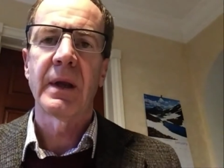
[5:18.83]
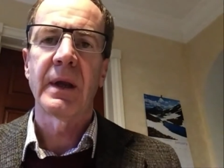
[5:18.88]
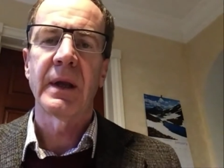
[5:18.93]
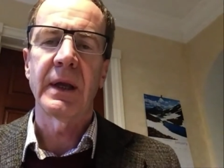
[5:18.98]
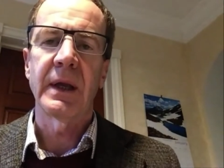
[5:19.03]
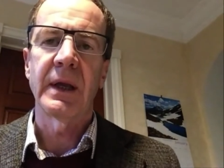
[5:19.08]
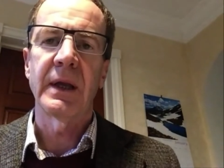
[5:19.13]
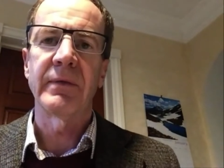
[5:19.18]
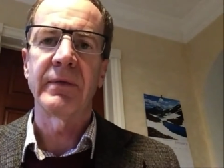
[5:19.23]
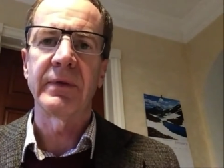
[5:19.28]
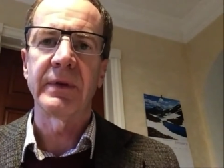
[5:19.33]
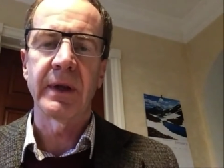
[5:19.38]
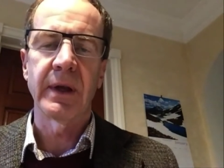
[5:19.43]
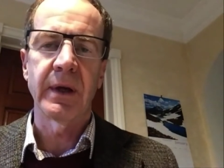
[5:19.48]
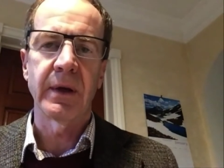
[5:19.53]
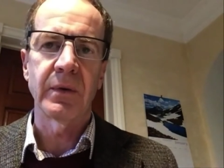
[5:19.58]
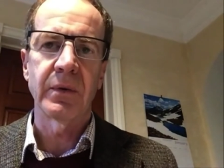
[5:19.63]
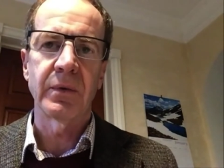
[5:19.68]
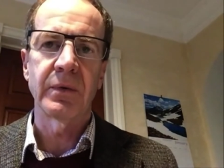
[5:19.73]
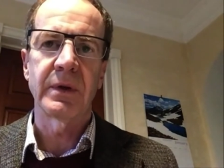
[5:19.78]
even
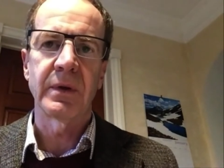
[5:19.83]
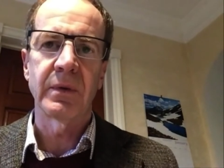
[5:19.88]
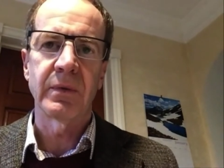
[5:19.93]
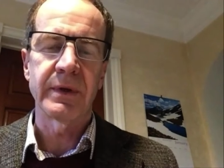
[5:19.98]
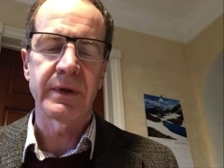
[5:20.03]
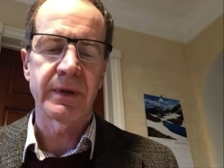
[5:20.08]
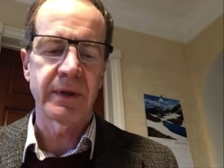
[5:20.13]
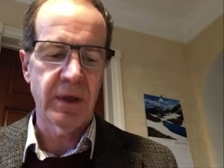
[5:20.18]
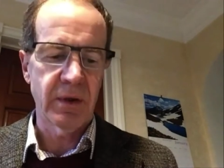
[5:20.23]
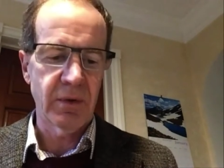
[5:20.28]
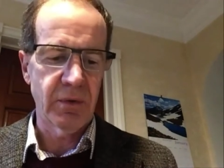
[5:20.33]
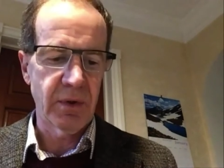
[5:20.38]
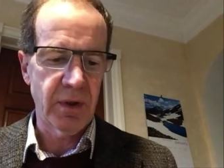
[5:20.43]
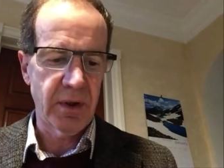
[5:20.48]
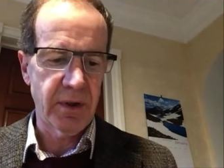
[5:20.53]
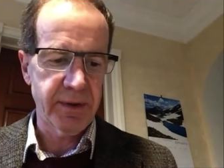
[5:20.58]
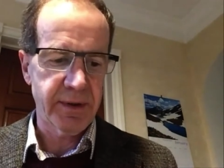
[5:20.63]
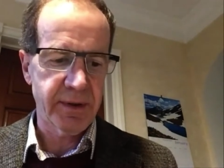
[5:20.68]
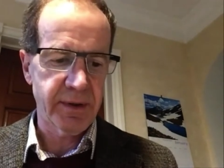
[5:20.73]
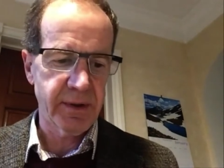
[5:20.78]
though there was no
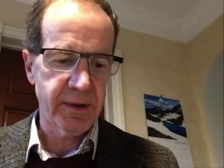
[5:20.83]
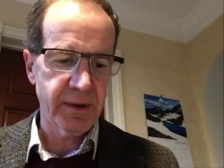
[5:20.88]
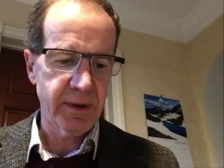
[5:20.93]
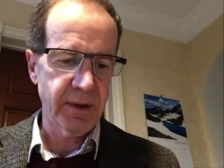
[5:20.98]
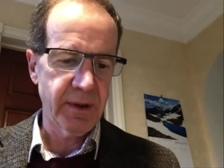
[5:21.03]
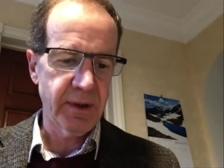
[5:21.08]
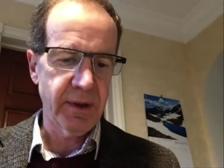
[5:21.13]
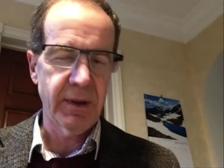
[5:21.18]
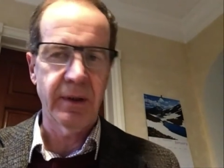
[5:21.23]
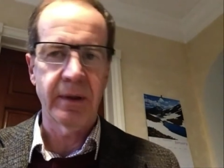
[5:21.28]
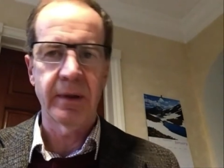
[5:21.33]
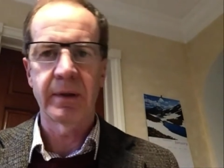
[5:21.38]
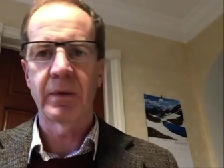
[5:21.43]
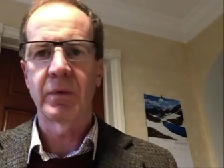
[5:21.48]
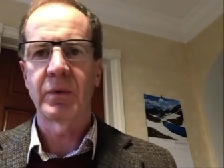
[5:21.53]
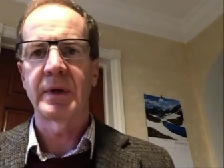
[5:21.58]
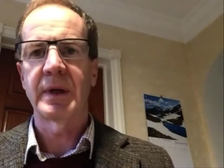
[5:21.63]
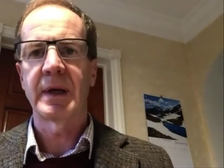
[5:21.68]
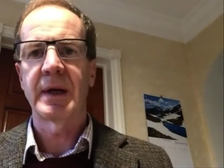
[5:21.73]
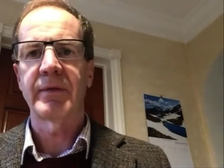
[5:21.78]
loss, uh, you
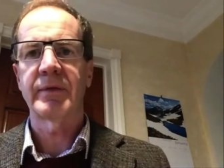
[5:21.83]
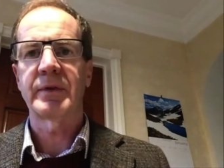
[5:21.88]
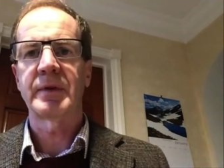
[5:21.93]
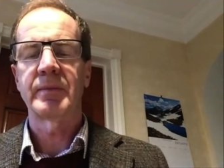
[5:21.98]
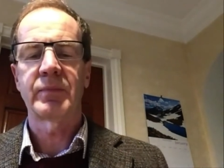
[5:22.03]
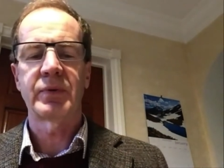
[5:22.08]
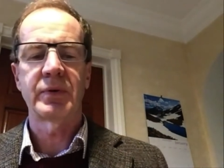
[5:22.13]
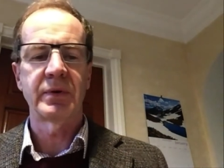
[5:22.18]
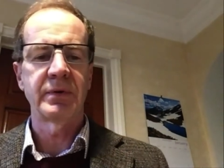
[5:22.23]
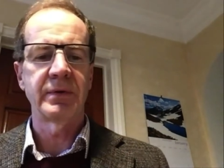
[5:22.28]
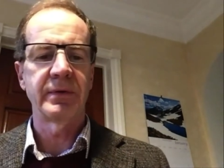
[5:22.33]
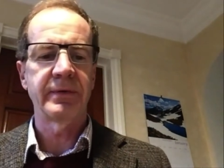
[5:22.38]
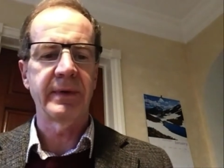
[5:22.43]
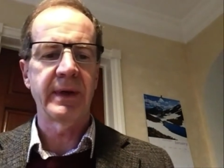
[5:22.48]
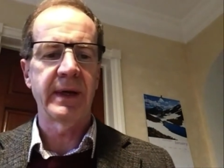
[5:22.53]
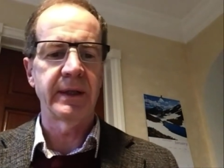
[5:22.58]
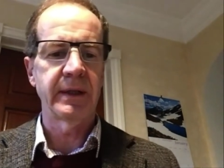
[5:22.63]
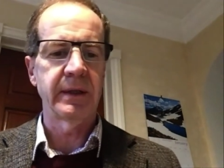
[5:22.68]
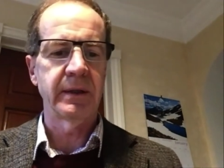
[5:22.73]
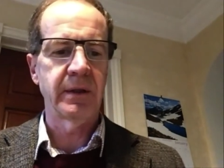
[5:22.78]
wouldn't have to prove
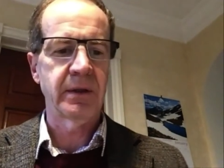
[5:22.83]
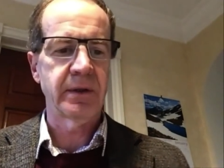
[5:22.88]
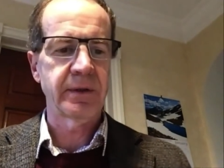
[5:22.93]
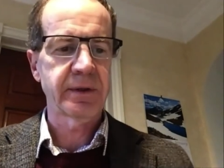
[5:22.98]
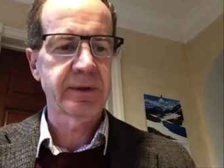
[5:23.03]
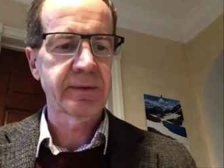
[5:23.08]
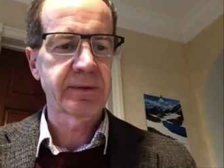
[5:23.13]
any loss.